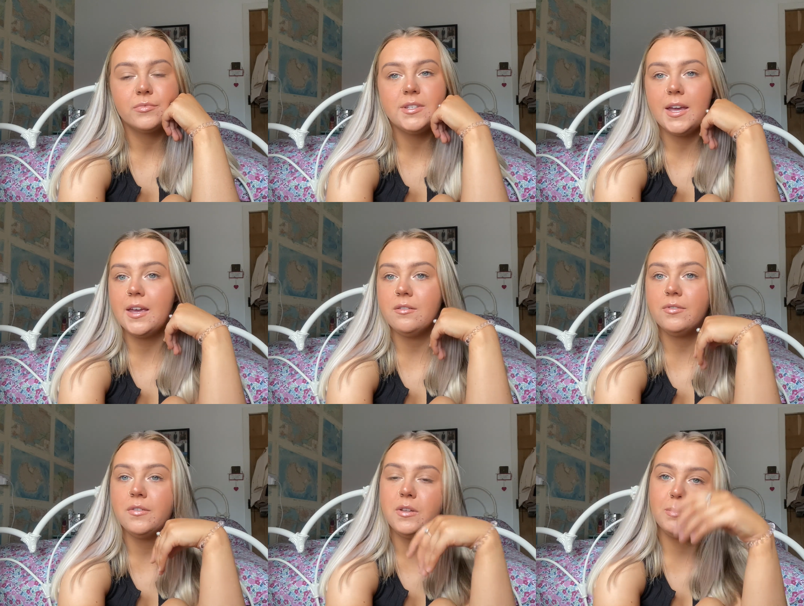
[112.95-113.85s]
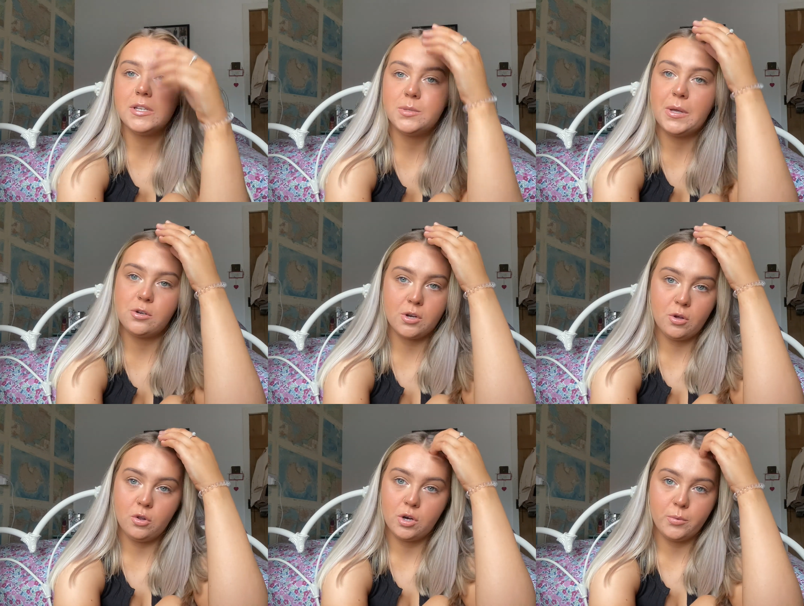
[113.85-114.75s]
10-15 minutes depending on
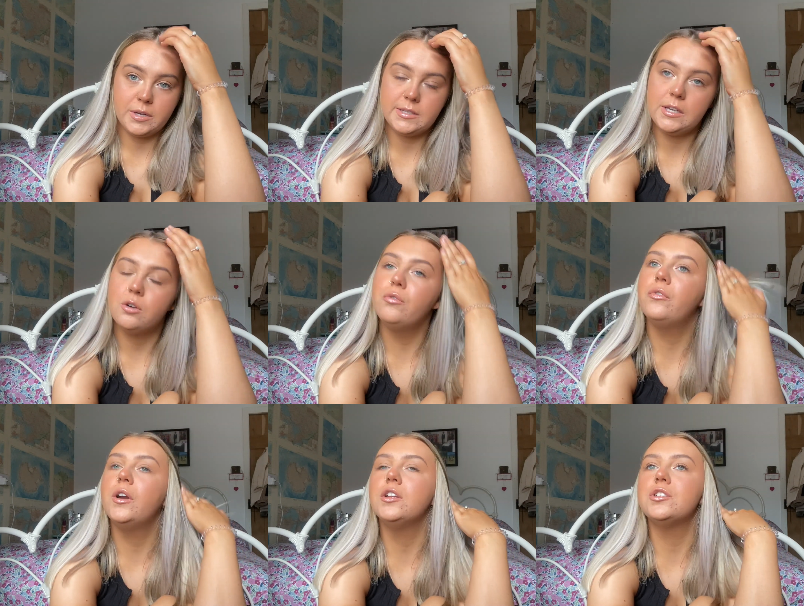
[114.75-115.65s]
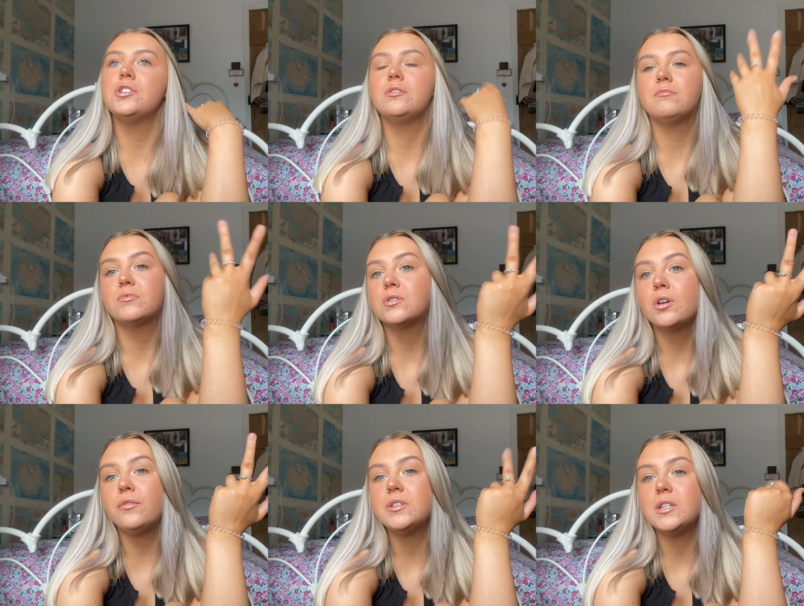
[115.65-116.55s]
how long I want to take over it, just
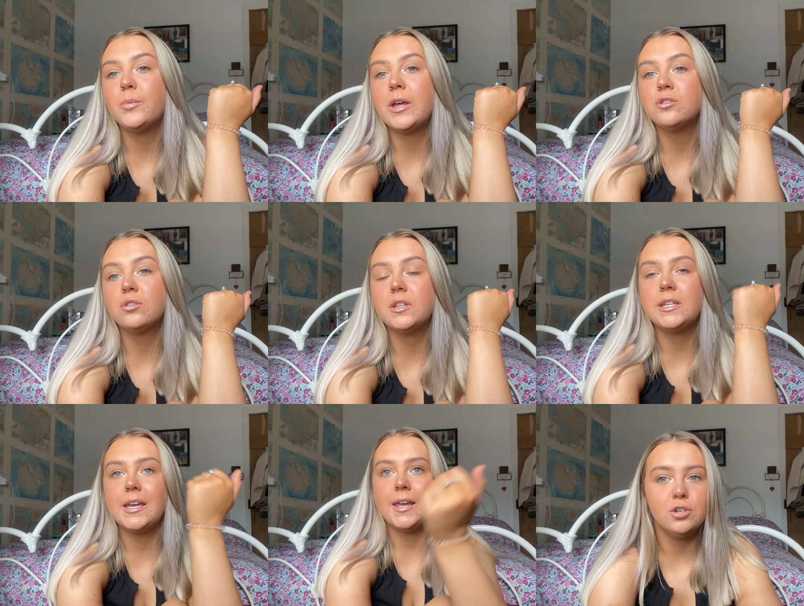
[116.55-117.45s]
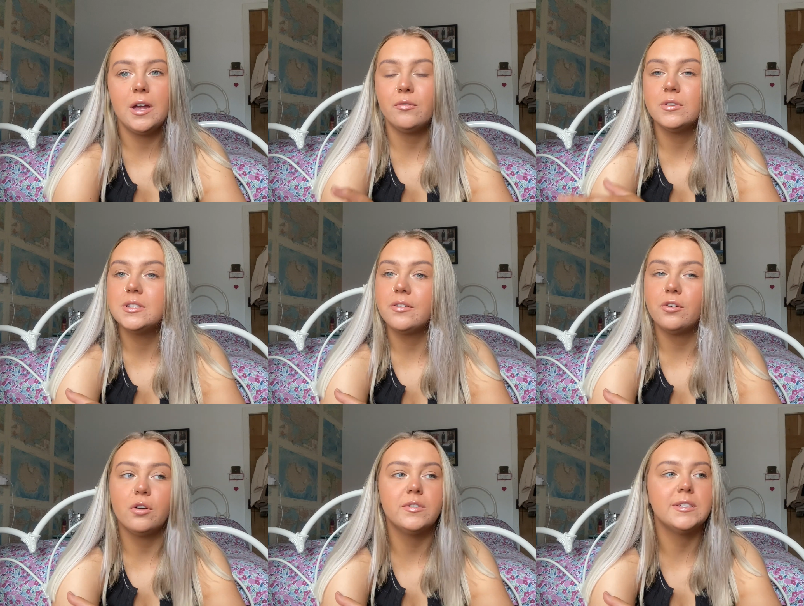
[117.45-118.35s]
obviously depends on the day. Everyone's
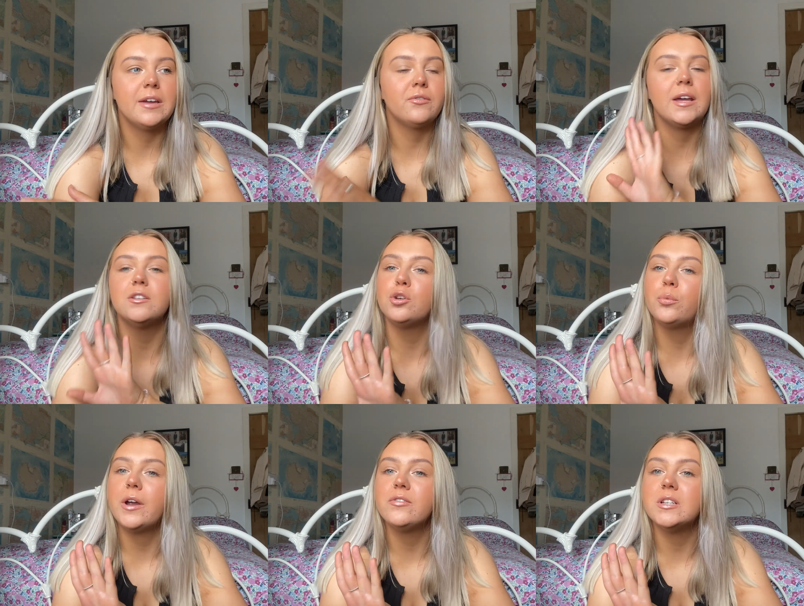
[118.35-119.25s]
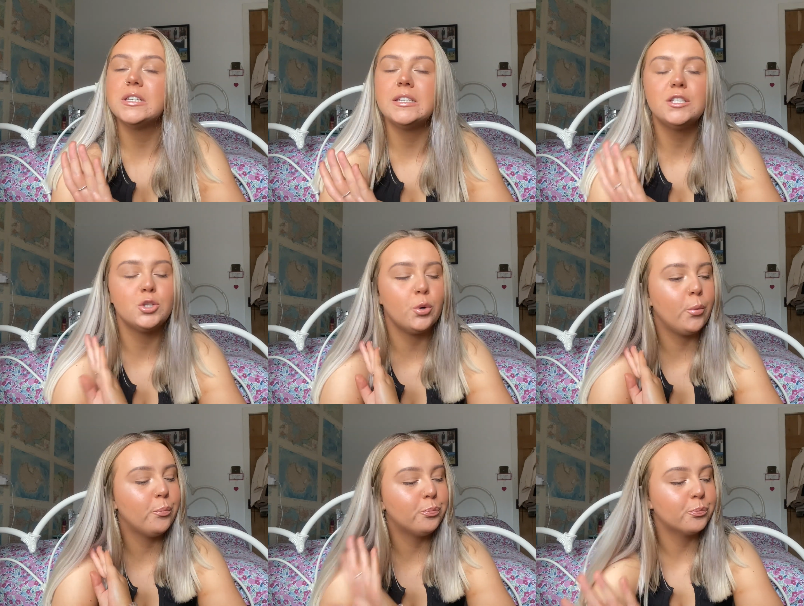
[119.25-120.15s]
different, obviously everyone has their preferences,
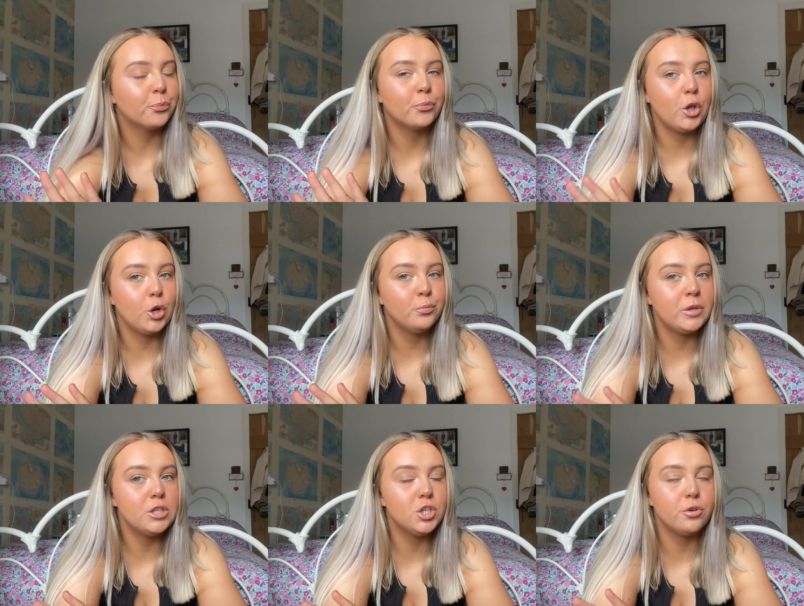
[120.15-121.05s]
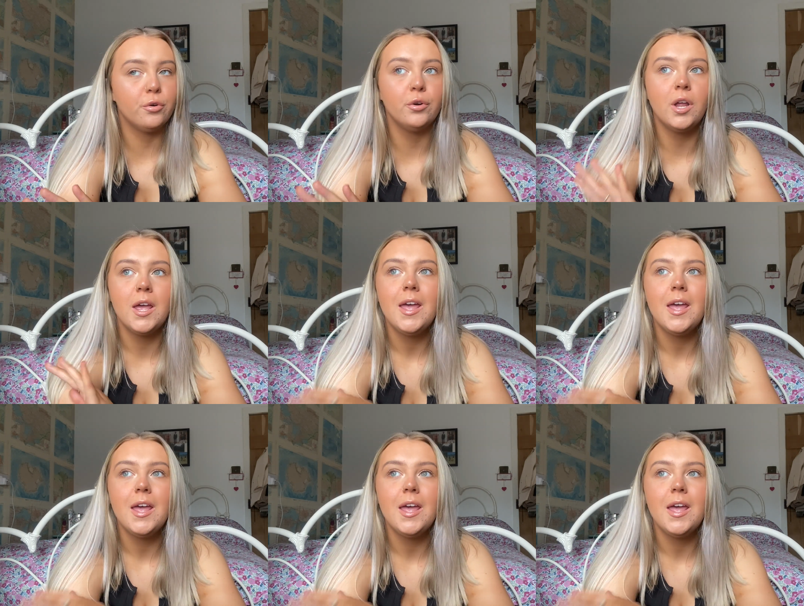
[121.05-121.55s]
so you know, each to their own.